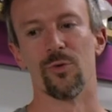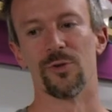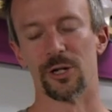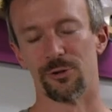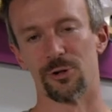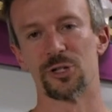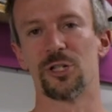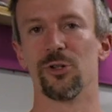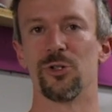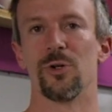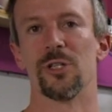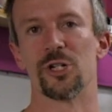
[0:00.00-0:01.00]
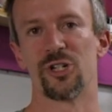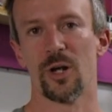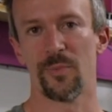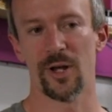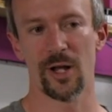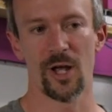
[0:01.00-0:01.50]
They're still doing the
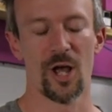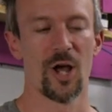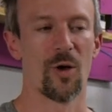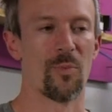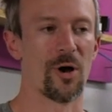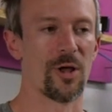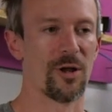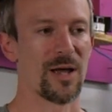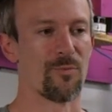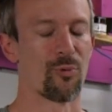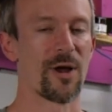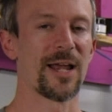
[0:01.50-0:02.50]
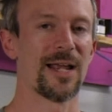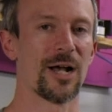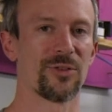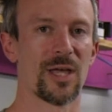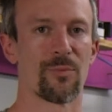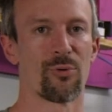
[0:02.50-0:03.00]
shipping, but by breaking
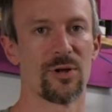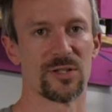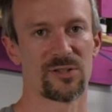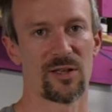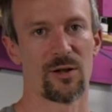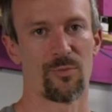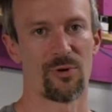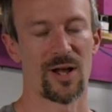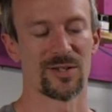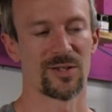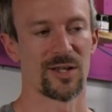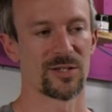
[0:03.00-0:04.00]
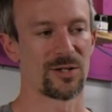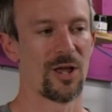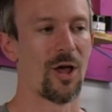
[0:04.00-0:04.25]
out that print setup process,